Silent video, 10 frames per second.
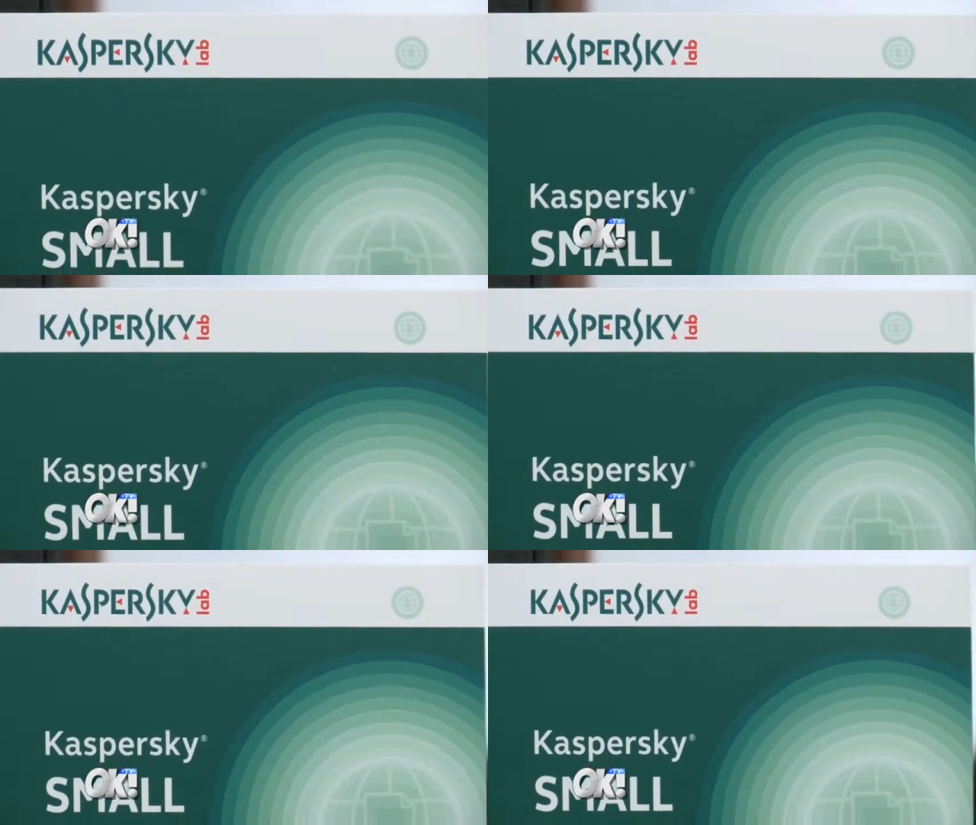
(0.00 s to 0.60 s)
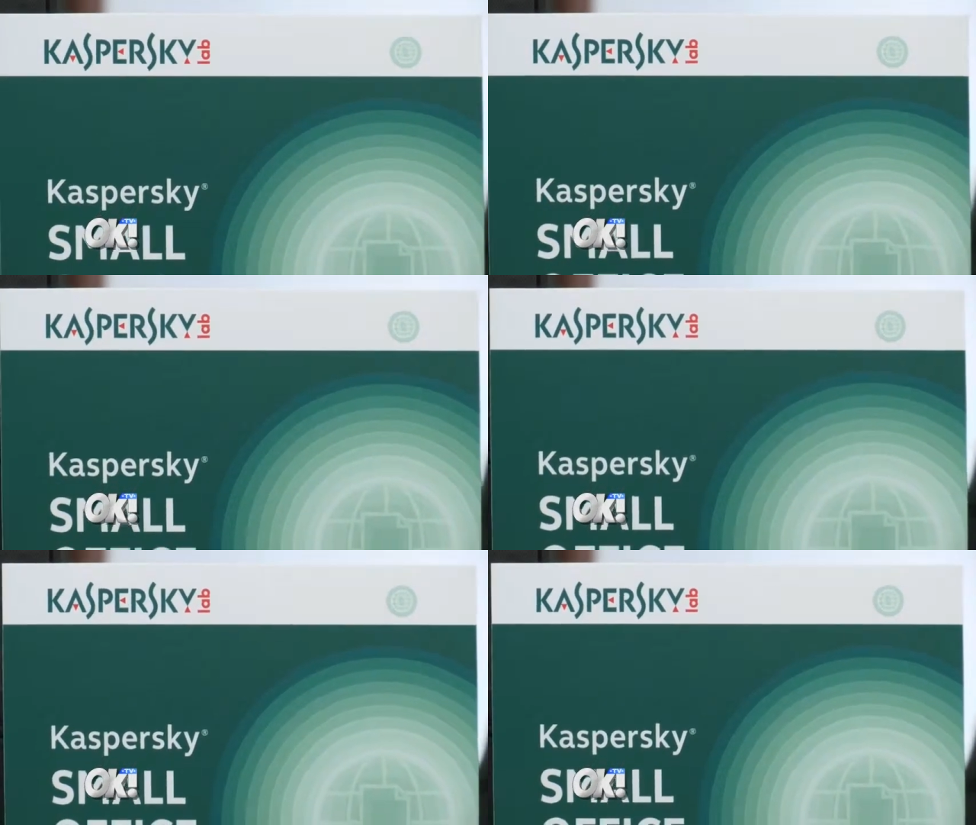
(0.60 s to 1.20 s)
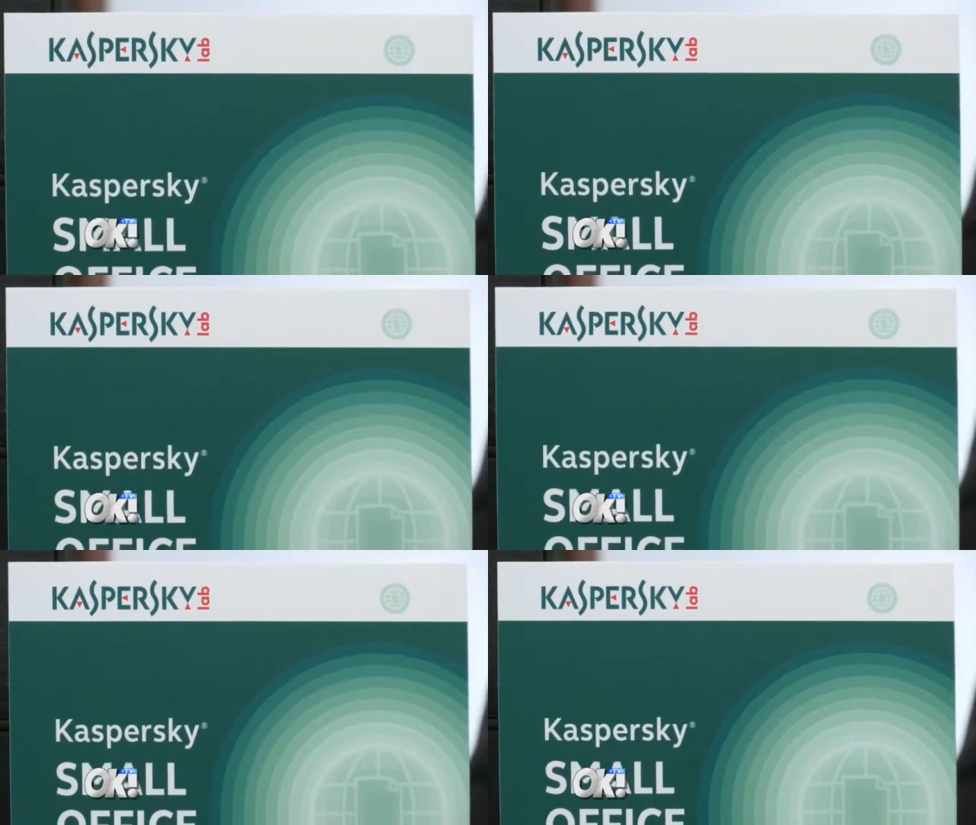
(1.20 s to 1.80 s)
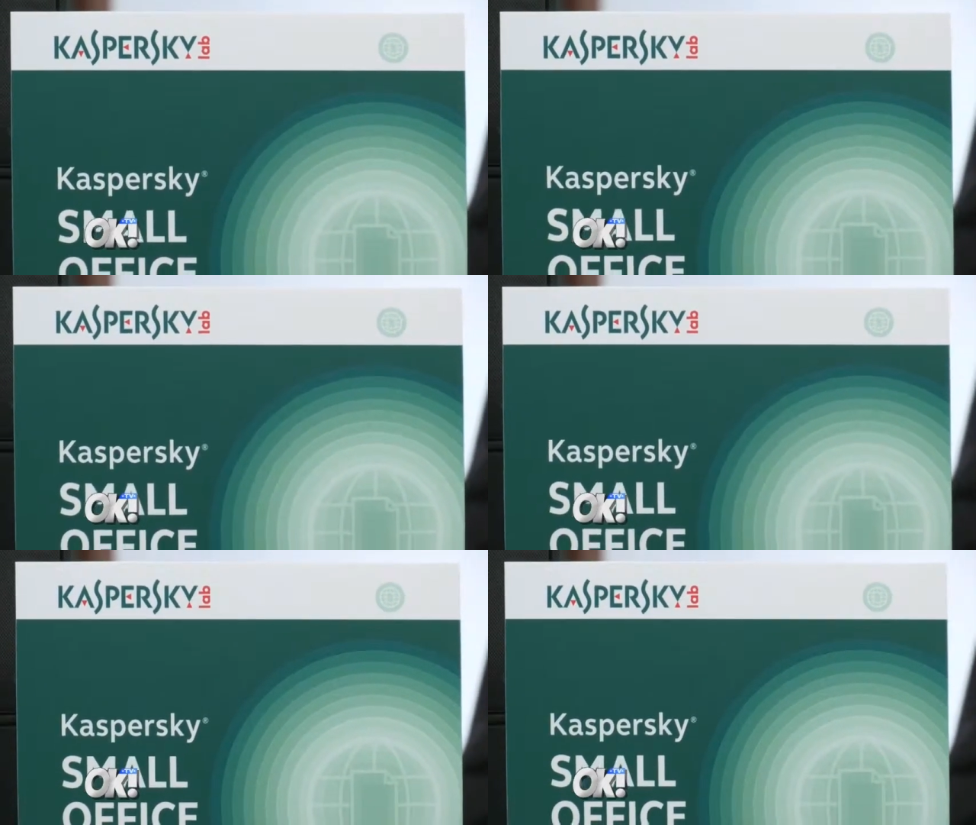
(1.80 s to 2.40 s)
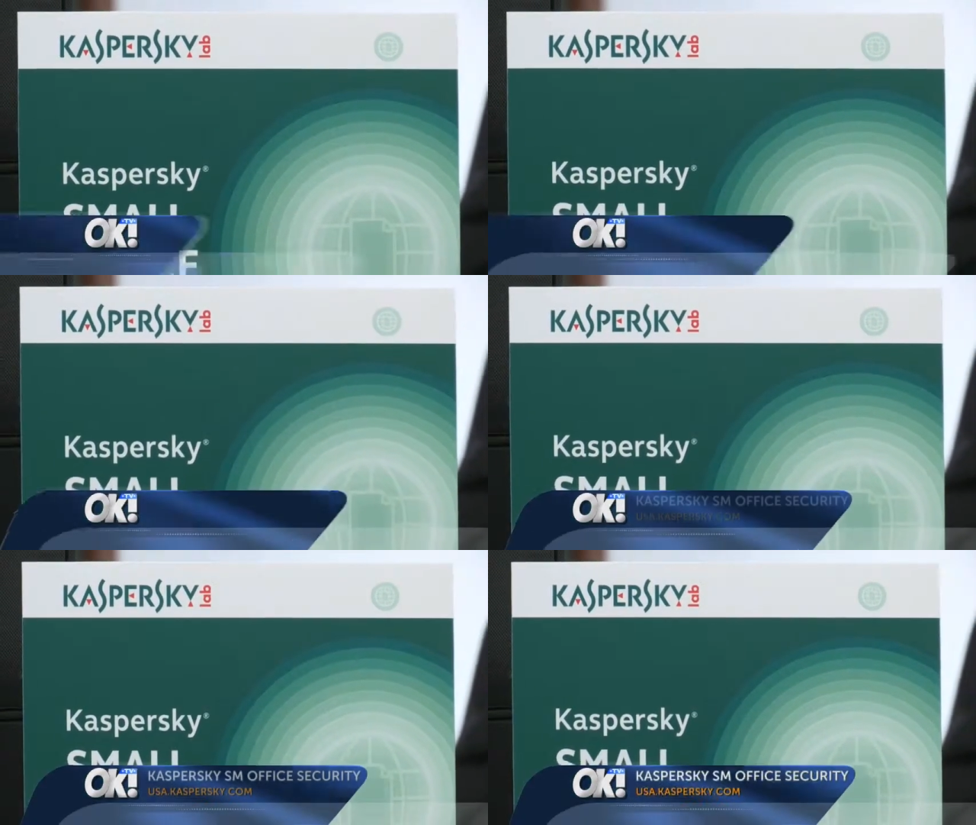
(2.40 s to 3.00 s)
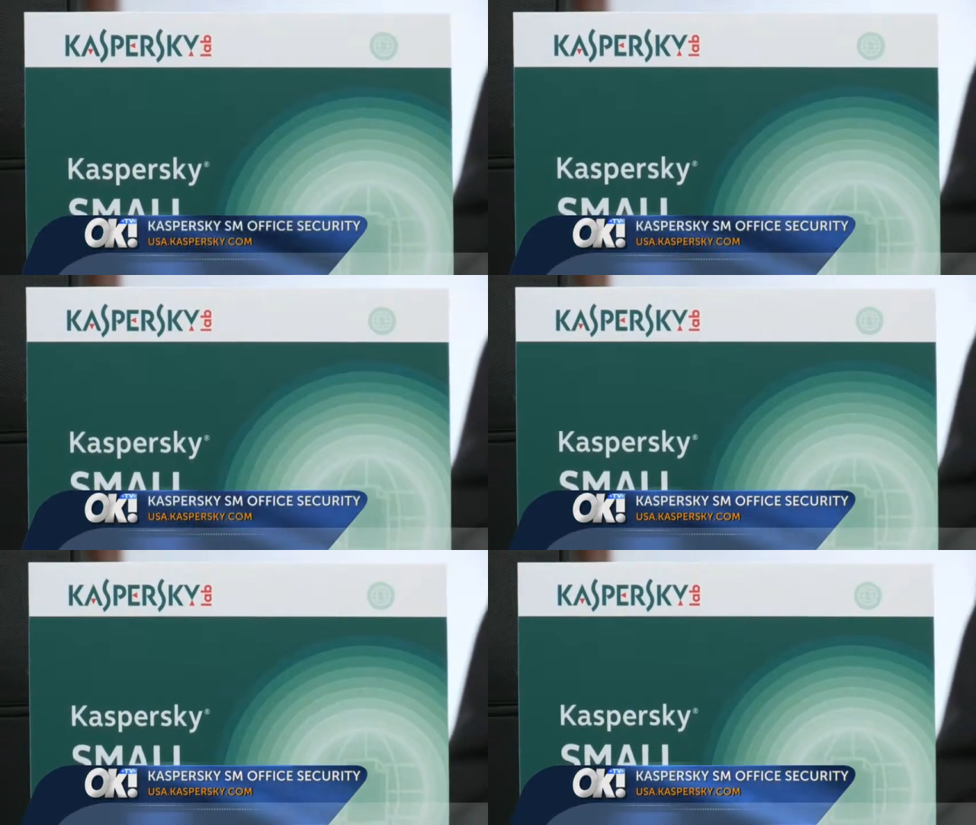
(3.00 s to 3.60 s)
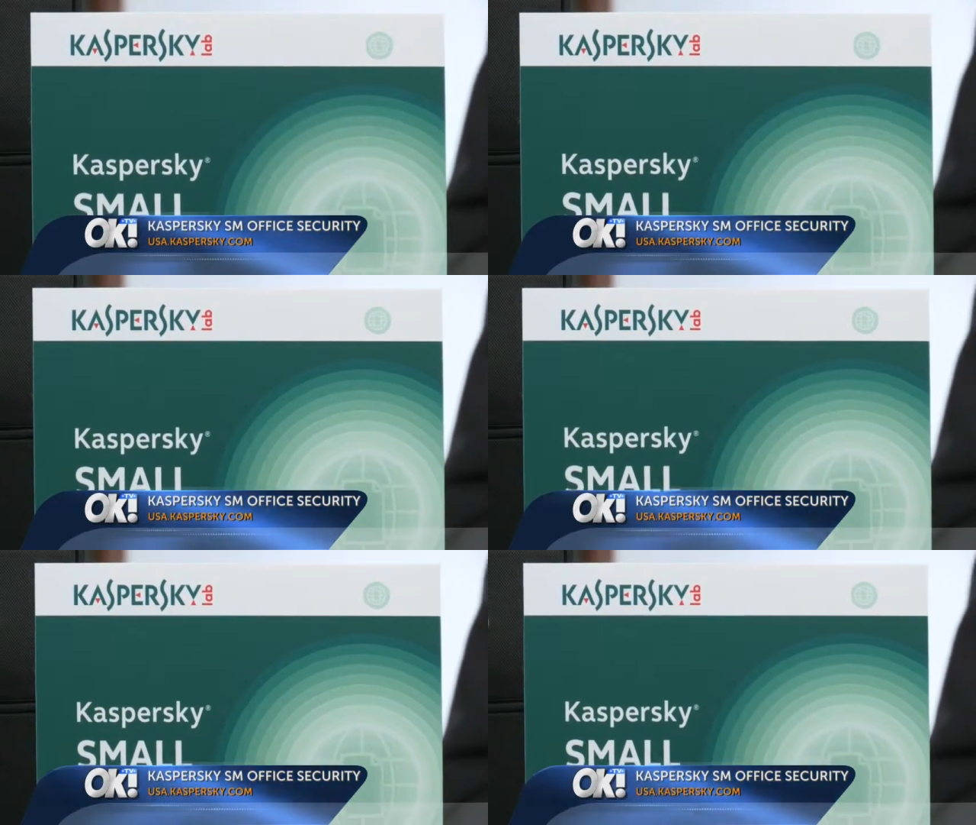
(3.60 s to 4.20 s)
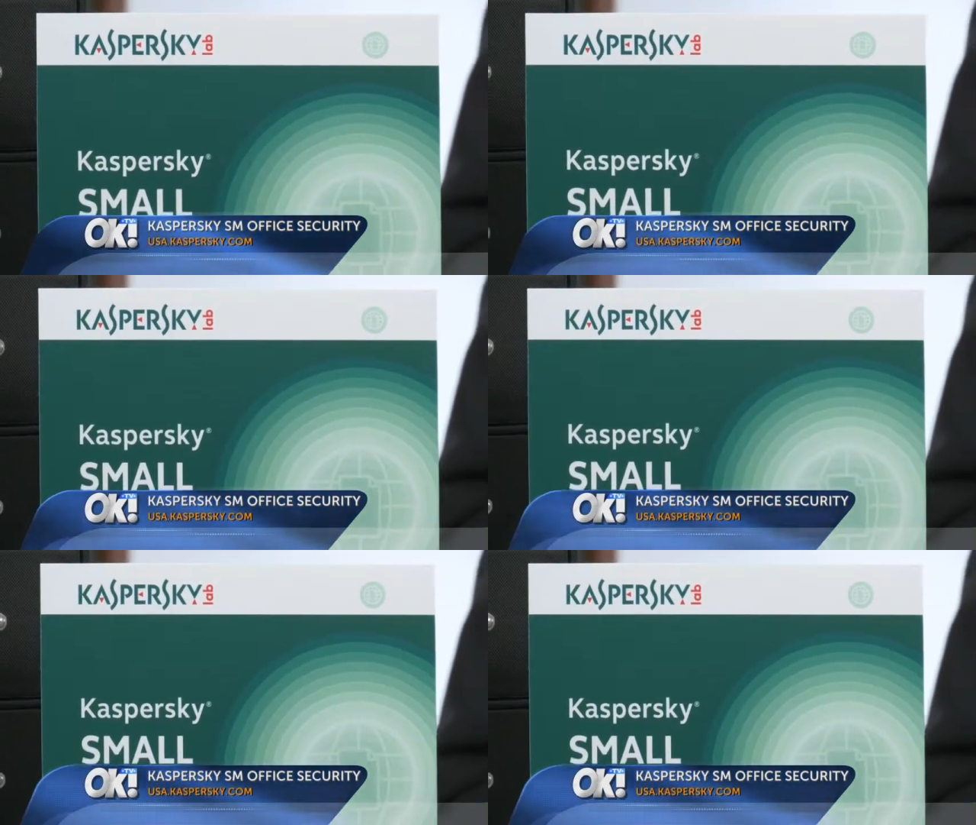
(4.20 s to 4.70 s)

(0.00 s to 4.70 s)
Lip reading: Nobody's mouth can be seen.